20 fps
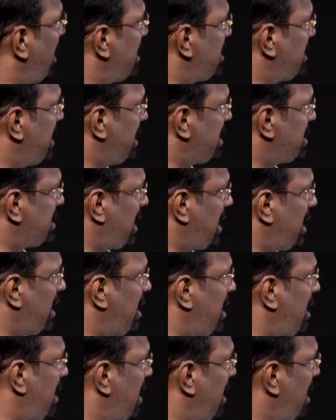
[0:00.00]
There is
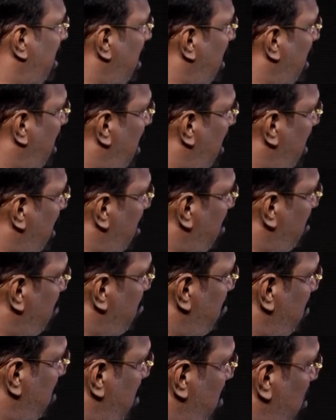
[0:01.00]
a
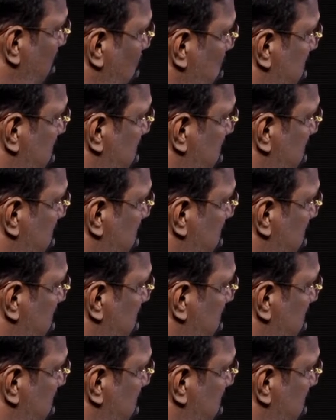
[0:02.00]
low